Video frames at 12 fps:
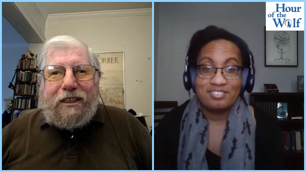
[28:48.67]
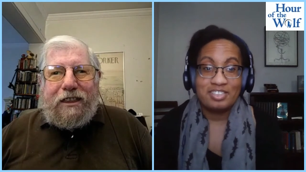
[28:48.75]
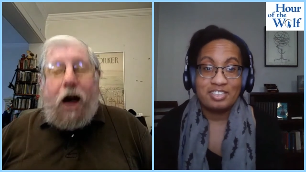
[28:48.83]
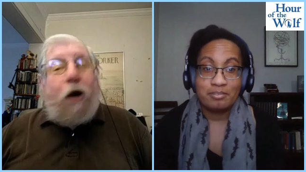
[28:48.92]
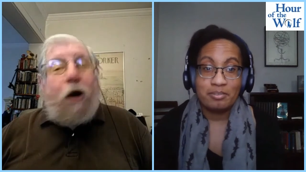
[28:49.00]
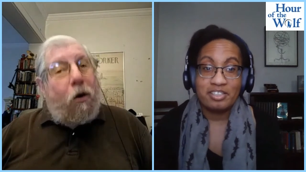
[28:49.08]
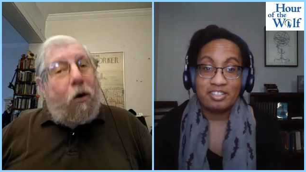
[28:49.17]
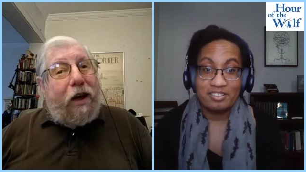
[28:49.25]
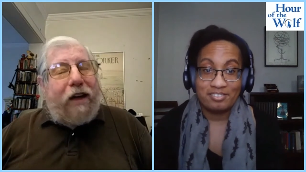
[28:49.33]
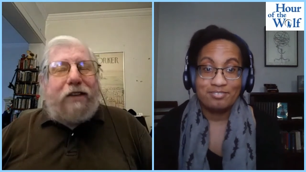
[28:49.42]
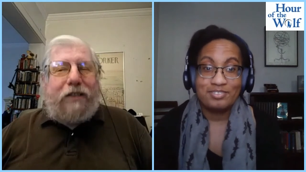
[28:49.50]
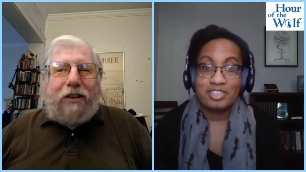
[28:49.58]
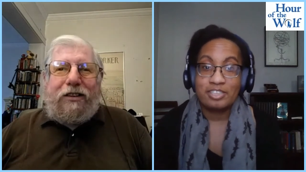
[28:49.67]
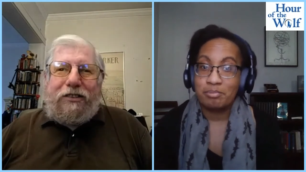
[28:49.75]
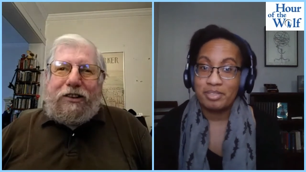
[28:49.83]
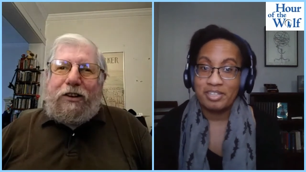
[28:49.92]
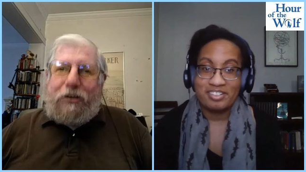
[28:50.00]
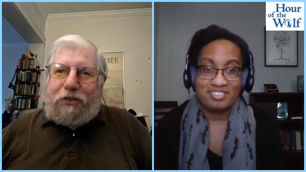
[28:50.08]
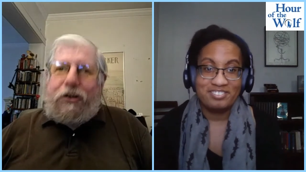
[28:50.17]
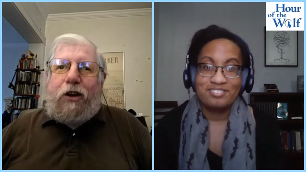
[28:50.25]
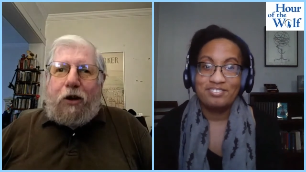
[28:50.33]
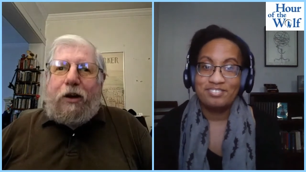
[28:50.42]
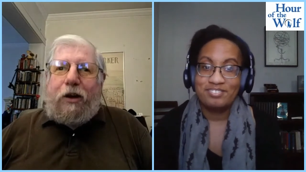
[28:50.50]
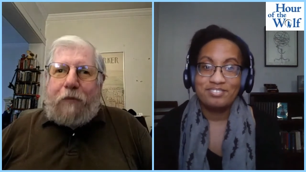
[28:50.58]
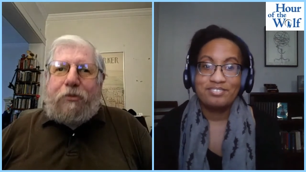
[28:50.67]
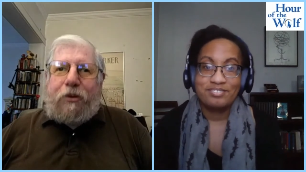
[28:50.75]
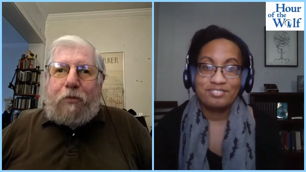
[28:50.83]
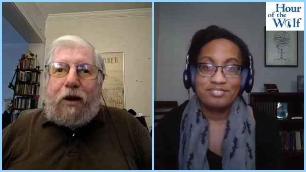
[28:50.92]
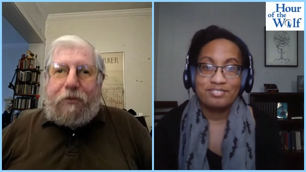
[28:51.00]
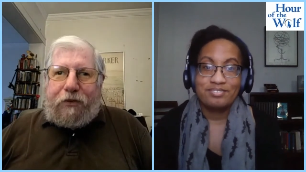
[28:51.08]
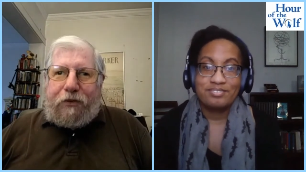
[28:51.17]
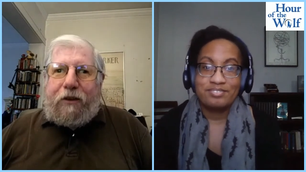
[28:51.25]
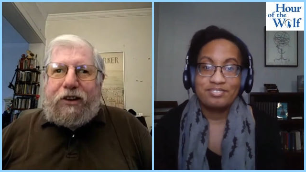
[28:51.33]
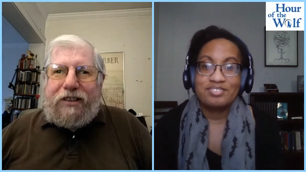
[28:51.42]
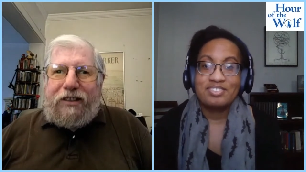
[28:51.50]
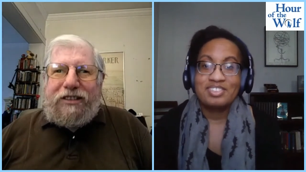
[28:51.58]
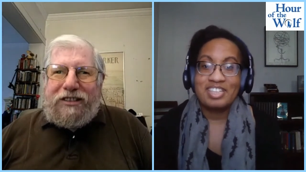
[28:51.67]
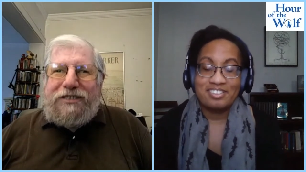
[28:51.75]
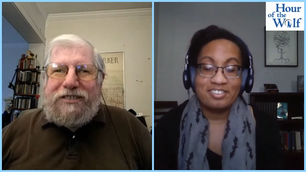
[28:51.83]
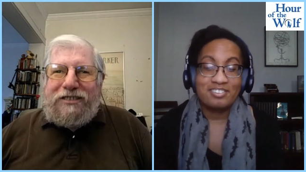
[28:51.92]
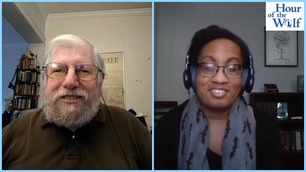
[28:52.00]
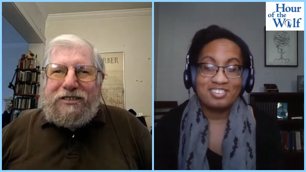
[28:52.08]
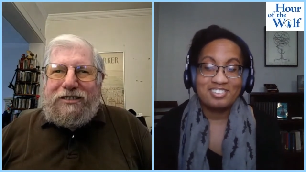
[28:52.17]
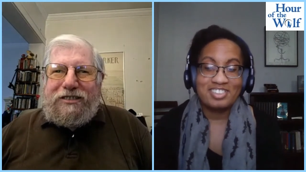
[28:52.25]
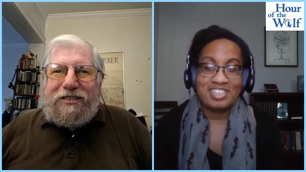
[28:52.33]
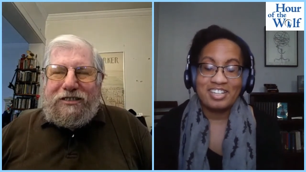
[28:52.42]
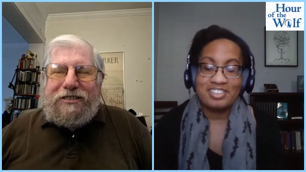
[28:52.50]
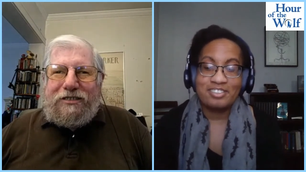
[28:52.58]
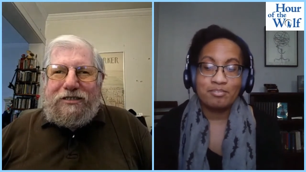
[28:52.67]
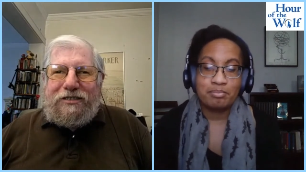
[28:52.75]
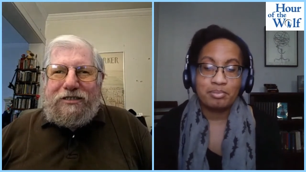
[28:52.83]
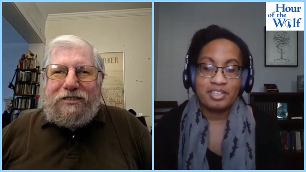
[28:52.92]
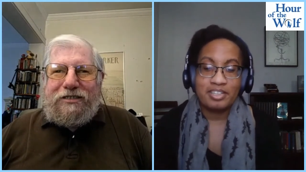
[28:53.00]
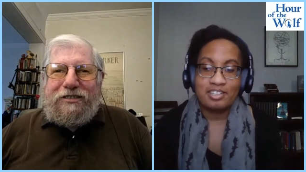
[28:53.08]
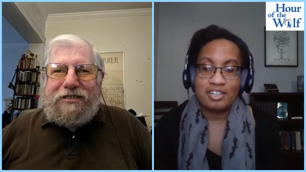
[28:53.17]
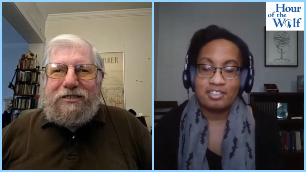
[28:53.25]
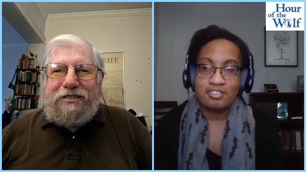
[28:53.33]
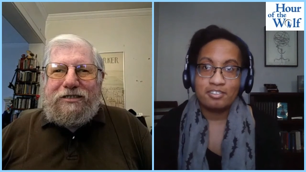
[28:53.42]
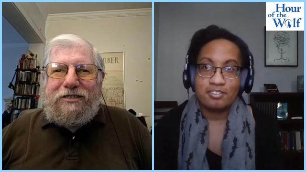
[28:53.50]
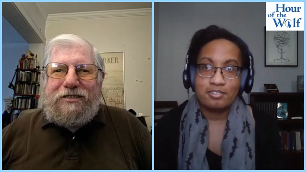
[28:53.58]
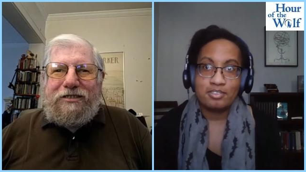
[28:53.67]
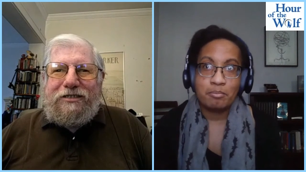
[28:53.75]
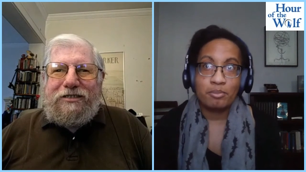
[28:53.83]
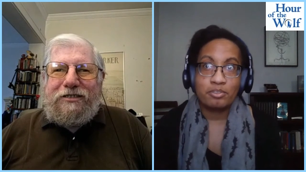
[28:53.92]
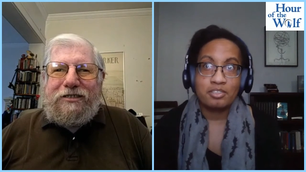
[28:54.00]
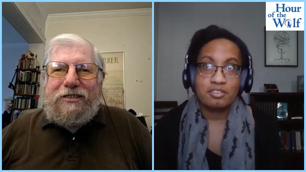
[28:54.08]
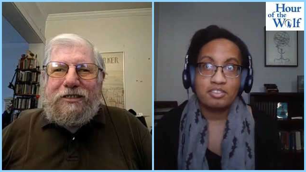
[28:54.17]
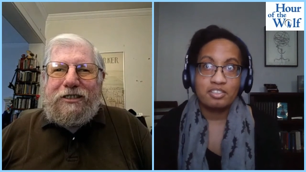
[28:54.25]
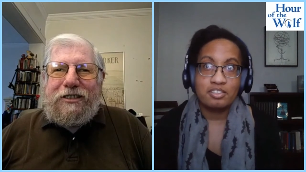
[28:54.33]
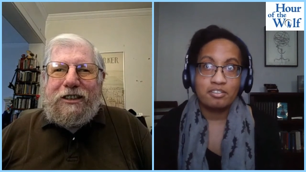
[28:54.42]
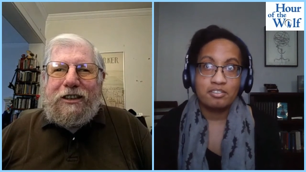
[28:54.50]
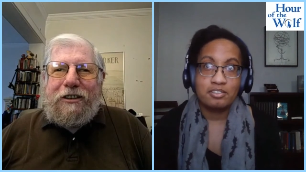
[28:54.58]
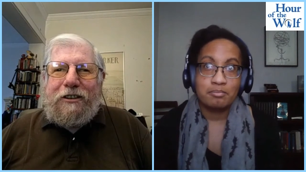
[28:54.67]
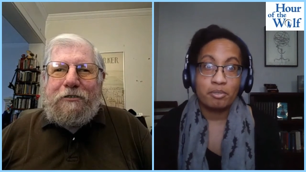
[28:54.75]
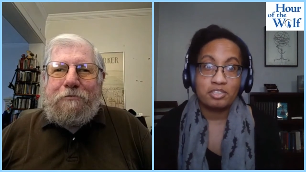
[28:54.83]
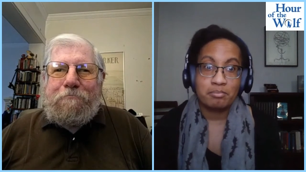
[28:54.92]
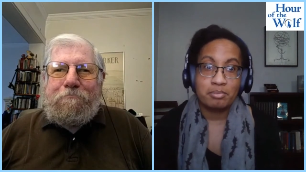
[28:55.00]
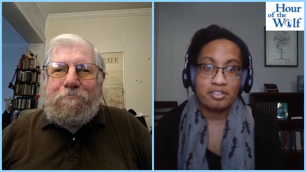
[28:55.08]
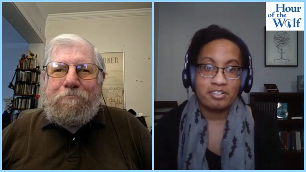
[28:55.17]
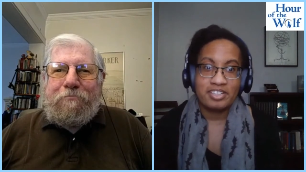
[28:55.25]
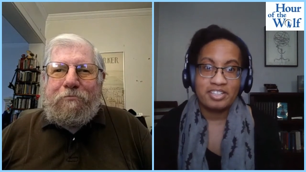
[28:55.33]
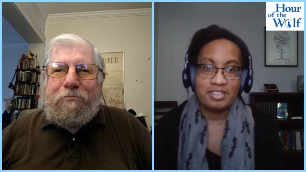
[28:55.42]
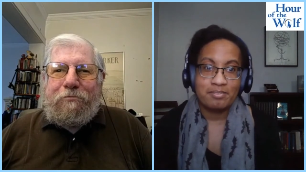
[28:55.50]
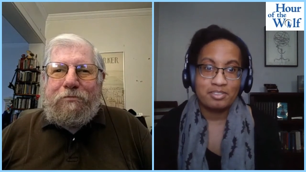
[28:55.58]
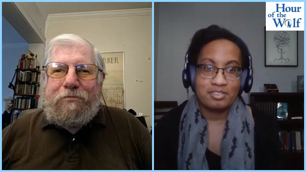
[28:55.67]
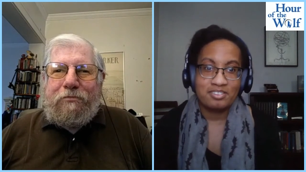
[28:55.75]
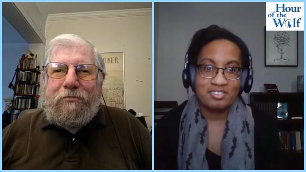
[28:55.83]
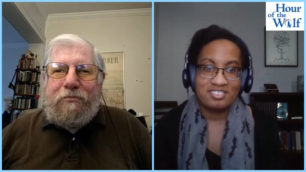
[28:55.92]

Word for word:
Speaker 1: Oh, okay. A, yeah, single so, player
Speaker 2: games are my favorite.
Speaker 1: Yeah, those. Yeah, I don't play a lot of those multi those multiplayer games